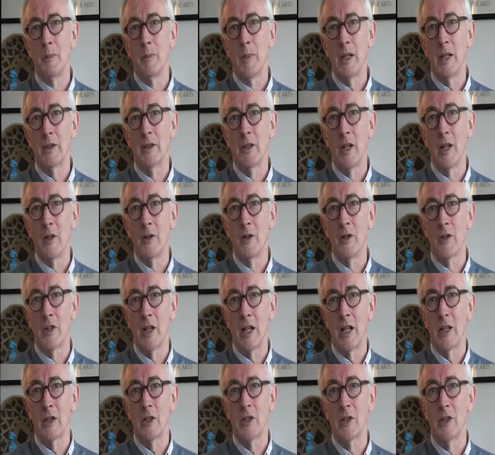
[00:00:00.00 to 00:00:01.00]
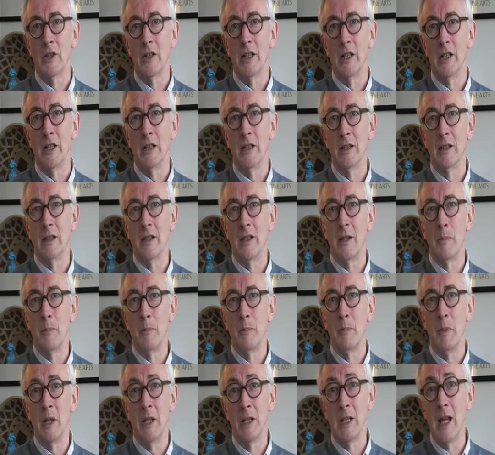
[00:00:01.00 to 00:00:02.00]
pet owners actually
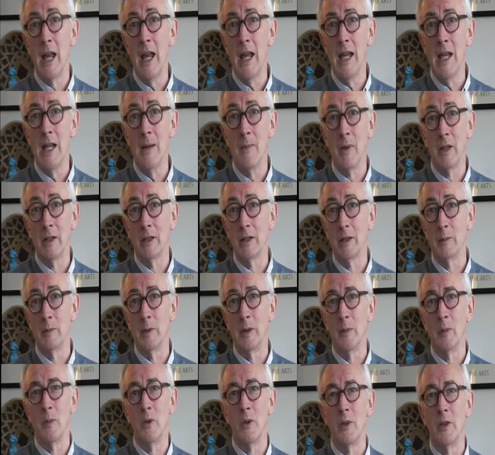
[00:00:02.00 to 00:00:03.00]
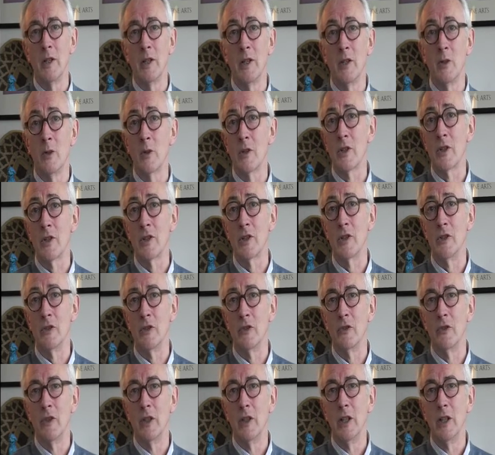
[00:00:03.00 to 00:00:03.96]
became a little bit more inquisitive